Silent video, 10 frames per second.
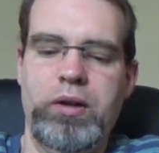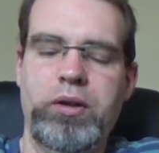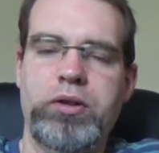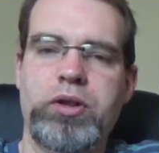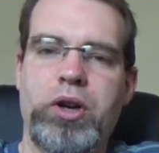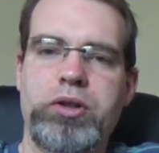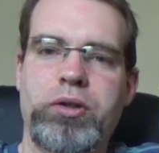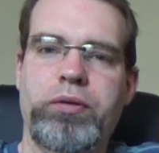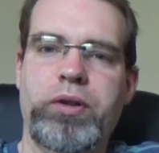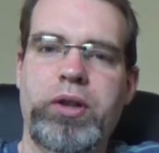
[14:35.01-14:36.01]

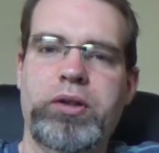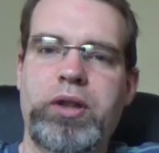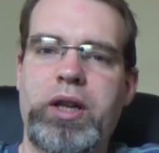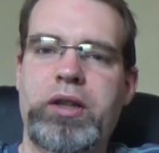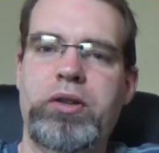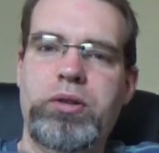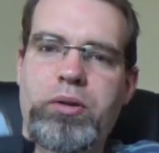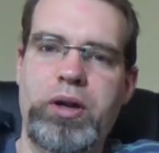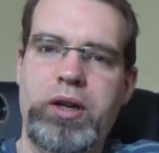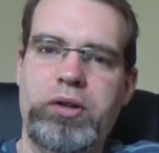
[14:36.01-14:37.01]
charger for this connected
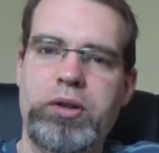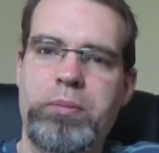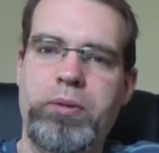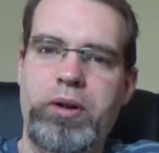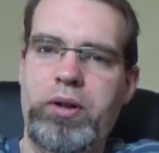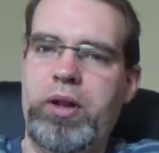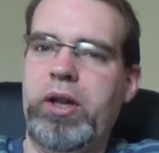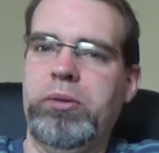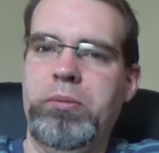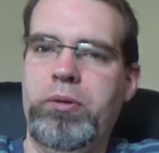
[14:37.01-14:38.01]
to it, and at some point in the
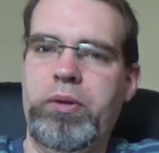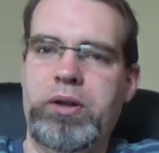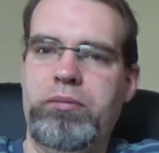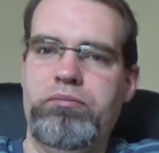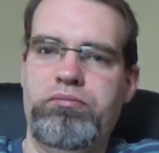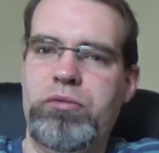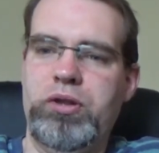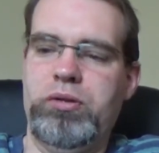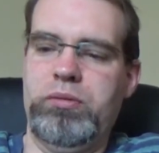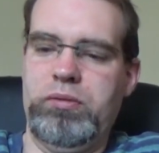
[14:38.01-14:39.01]
last move it
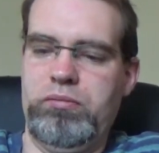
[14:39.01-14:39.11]
just